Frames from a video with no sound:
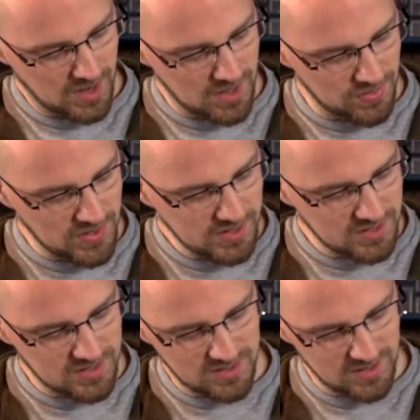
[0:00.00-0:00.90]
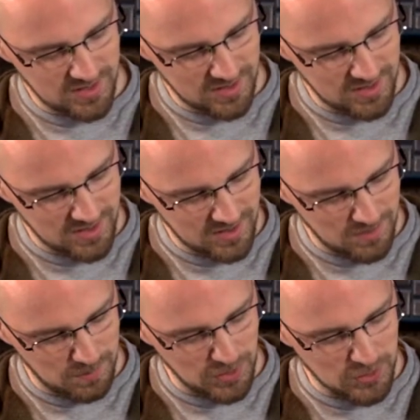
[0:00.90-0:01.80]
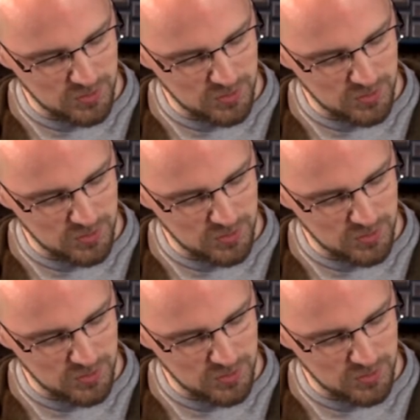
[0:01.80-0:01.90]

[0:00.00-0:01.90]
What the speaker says: this blows